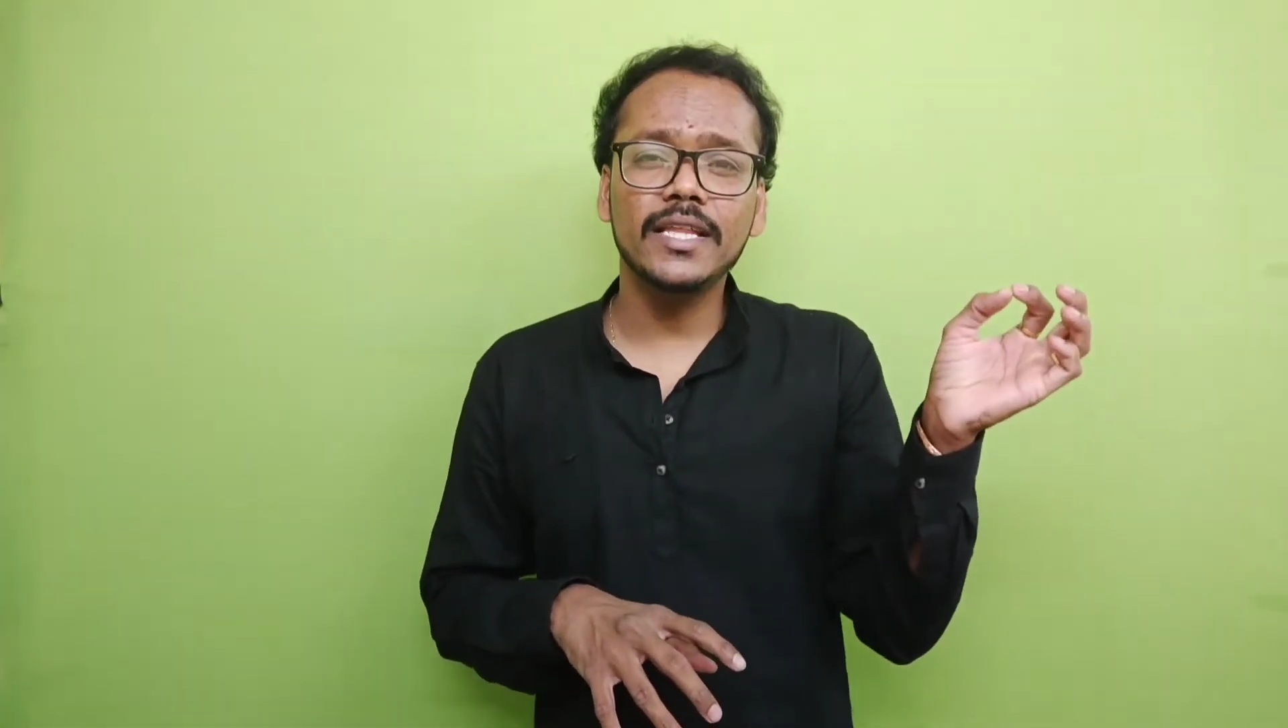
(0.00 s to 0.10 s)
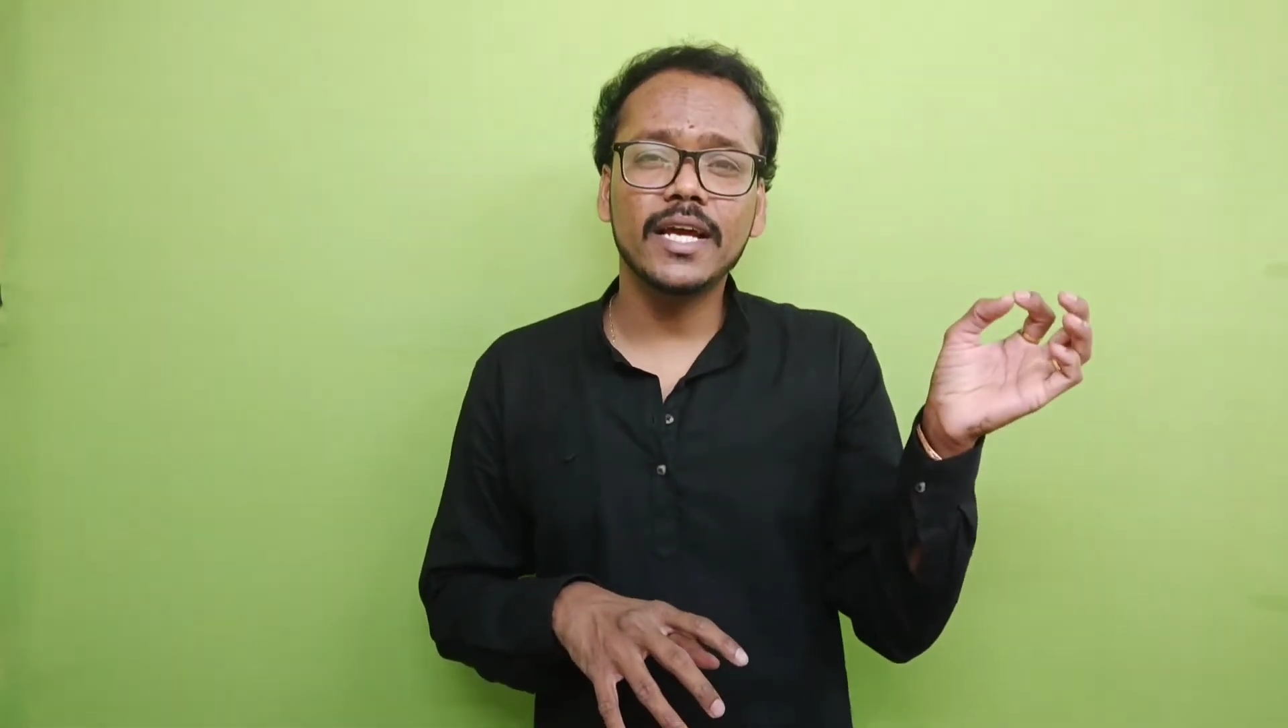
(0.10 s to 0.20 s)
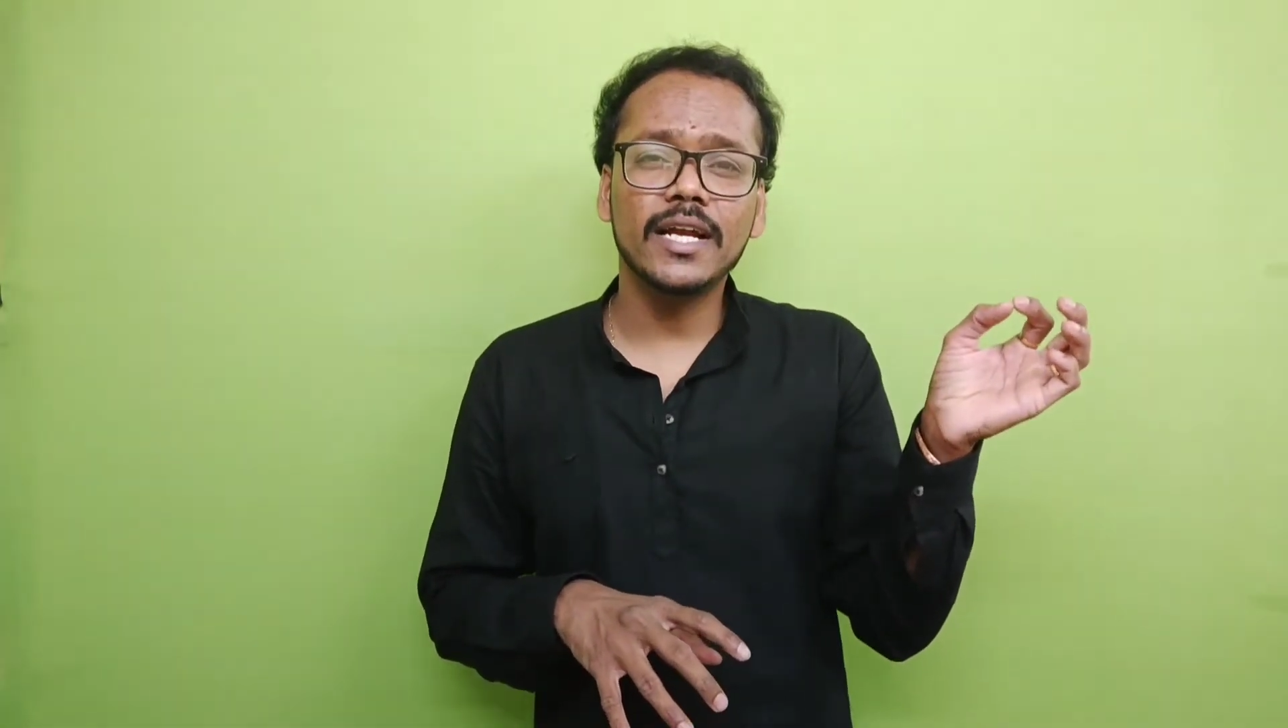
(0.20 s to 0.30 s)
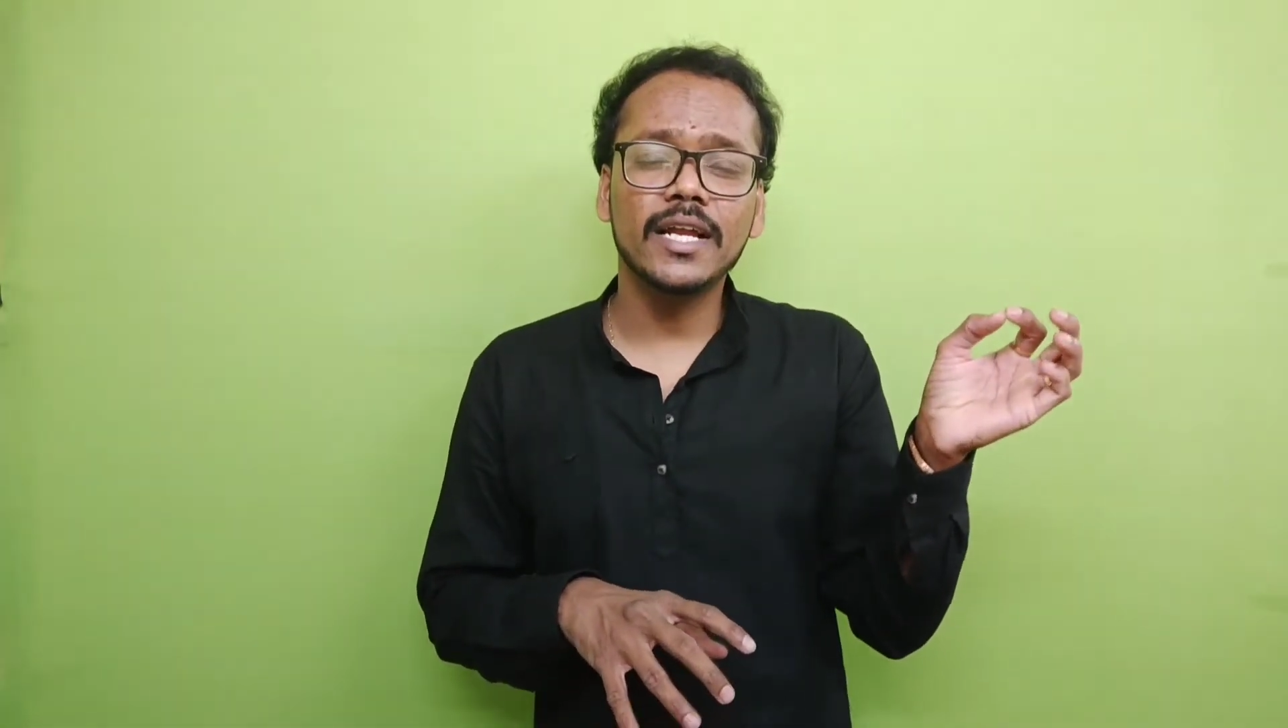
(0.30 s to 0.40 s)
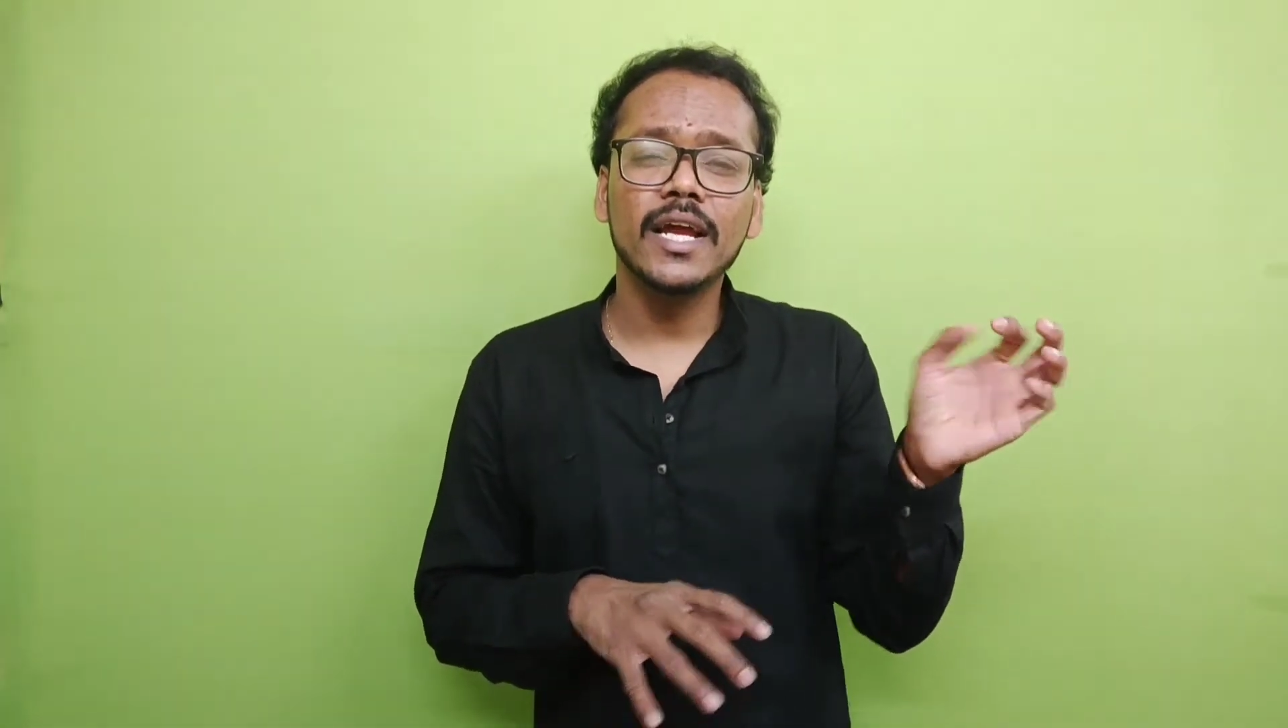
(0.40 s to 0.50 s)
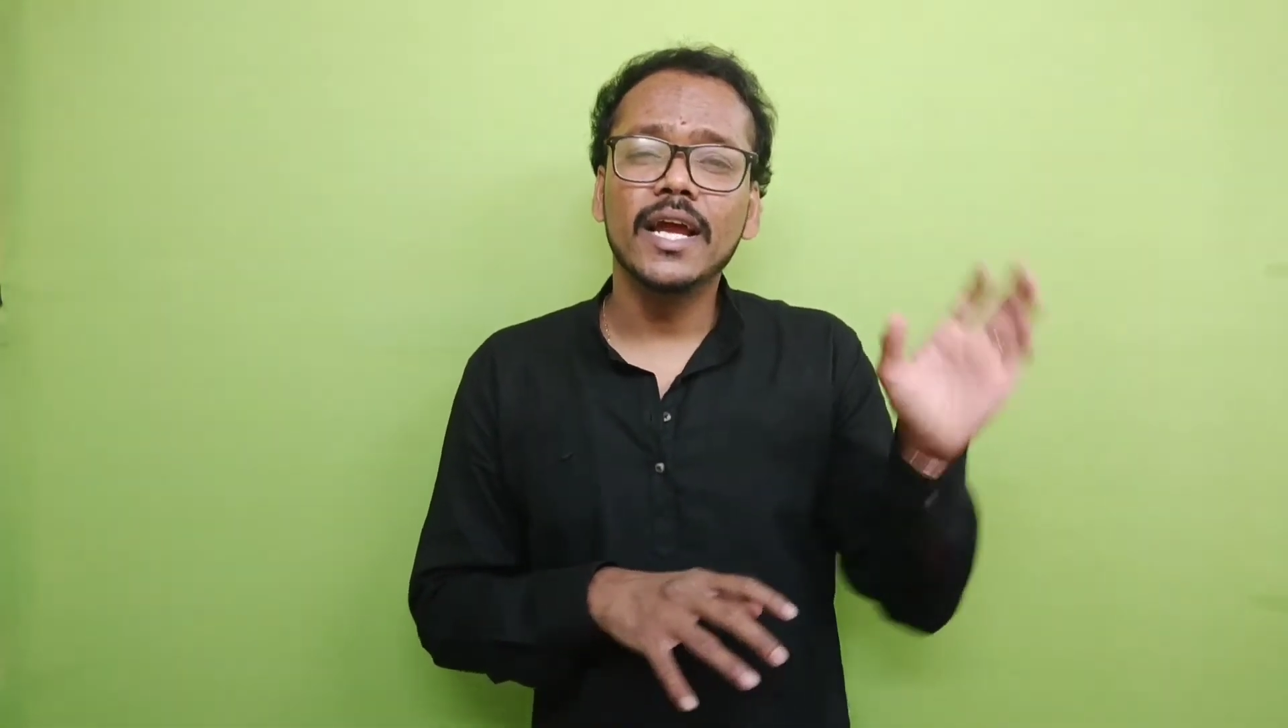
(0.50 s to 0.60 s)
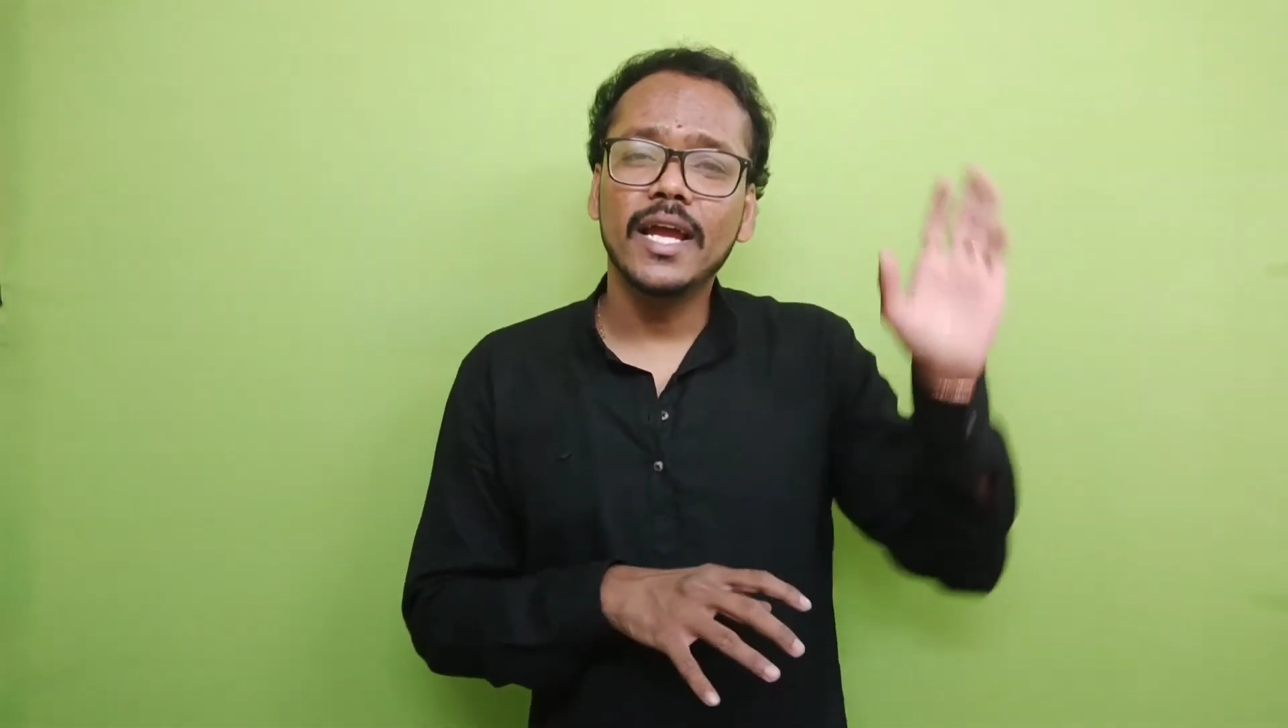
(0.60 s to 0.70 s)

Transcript: that,